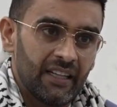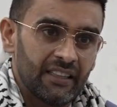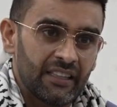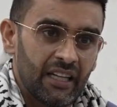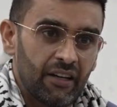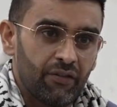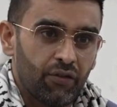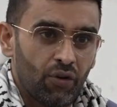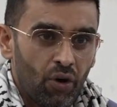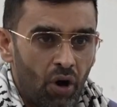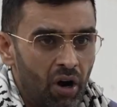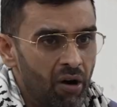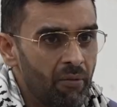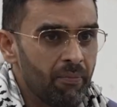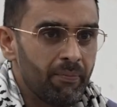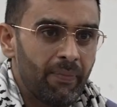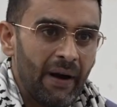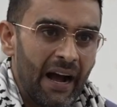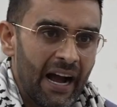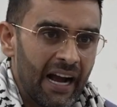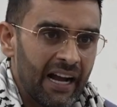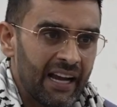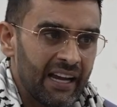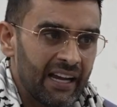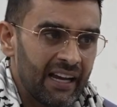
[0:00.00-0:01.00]
They've come
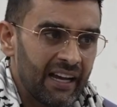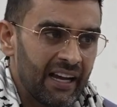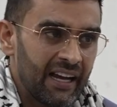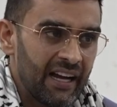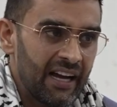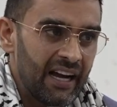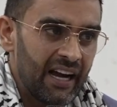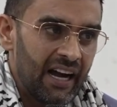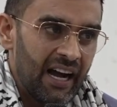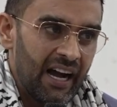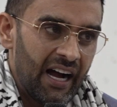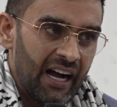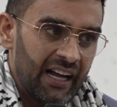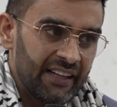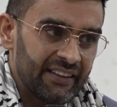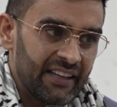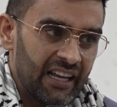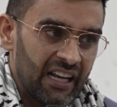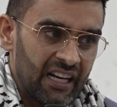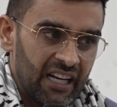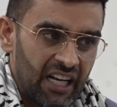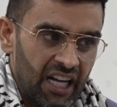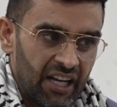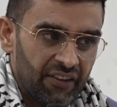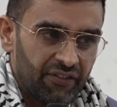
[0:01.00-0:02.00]
back and
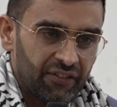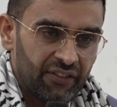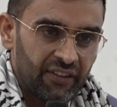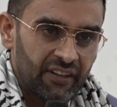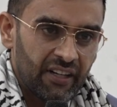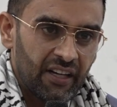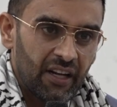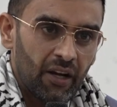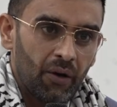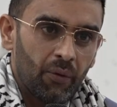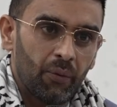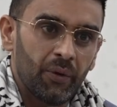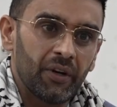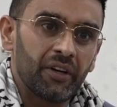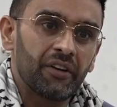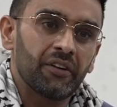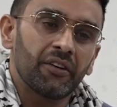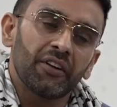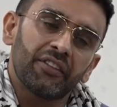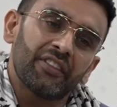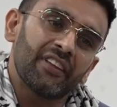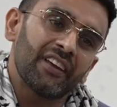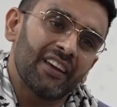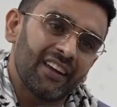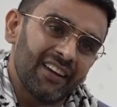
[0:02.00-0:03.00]
they're left with
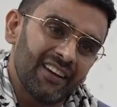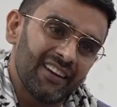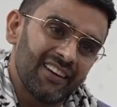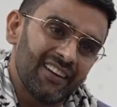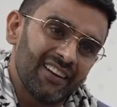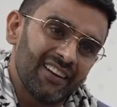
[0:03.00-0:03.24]
nothing.